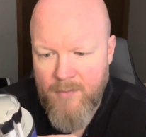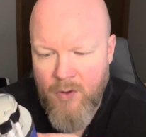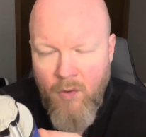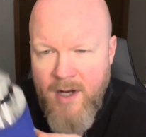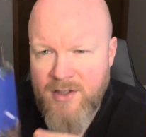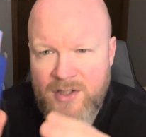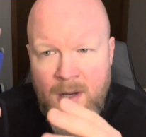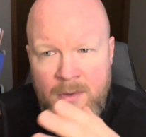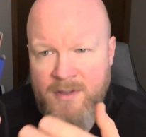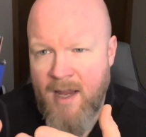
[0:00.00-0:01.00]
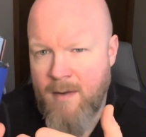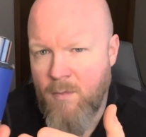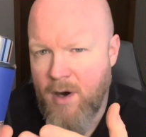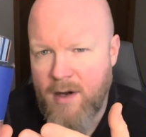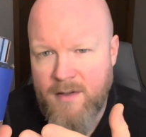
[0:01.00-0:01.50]
Great summertime
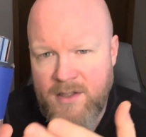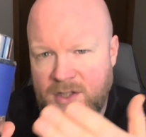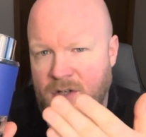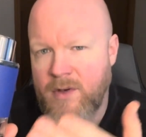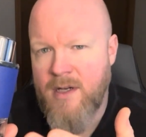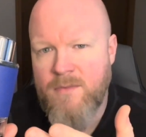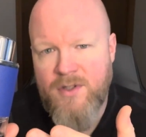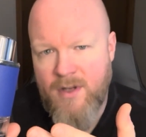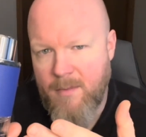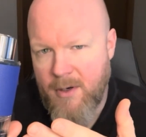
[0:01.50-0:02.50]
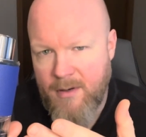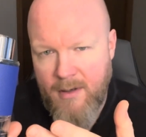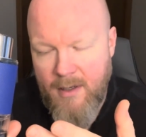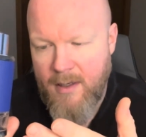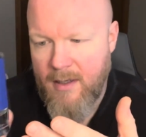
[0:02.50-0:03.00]
wear. This screams summer.
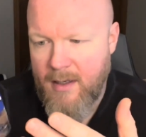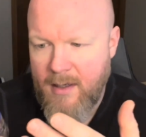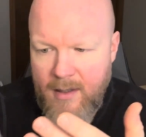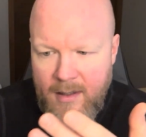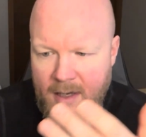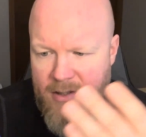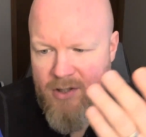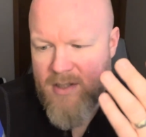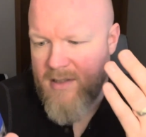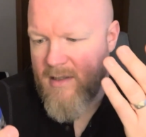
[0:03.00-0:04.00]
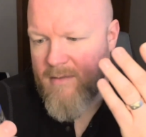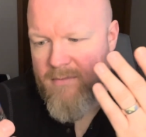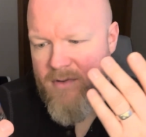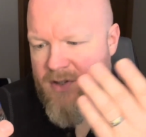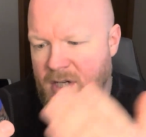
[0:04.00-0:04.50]
It's just
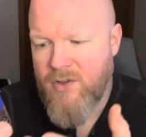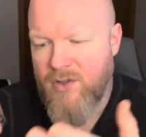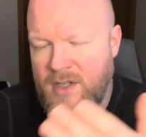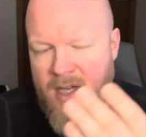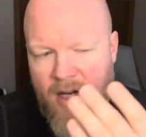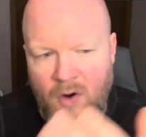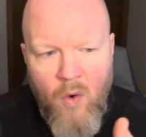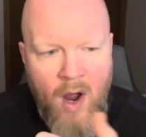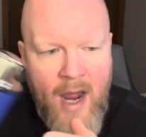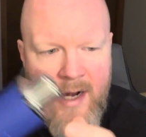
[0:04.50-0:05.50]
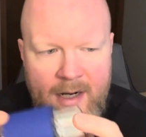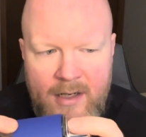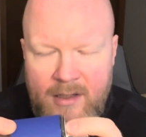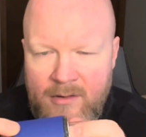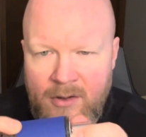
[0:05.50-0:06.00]
citrusy, aquatic,
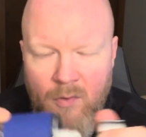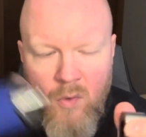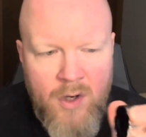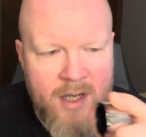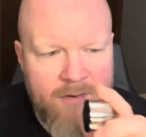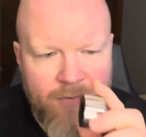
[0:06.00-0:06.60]
a little woody,